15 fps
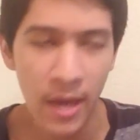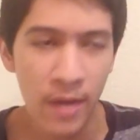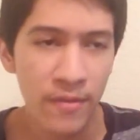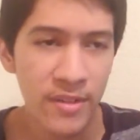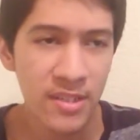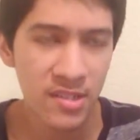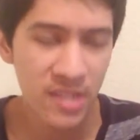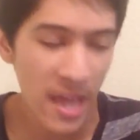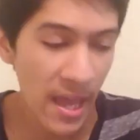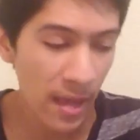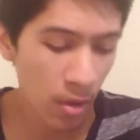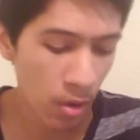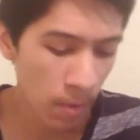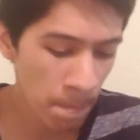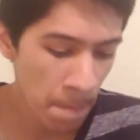out of its
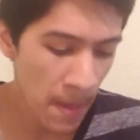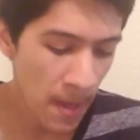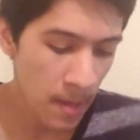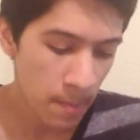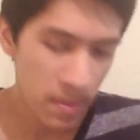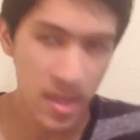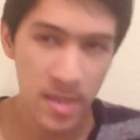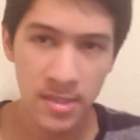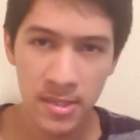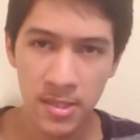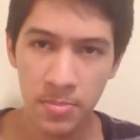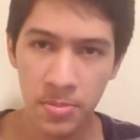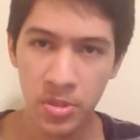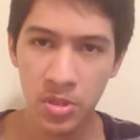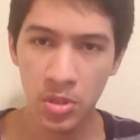tail because it's supposed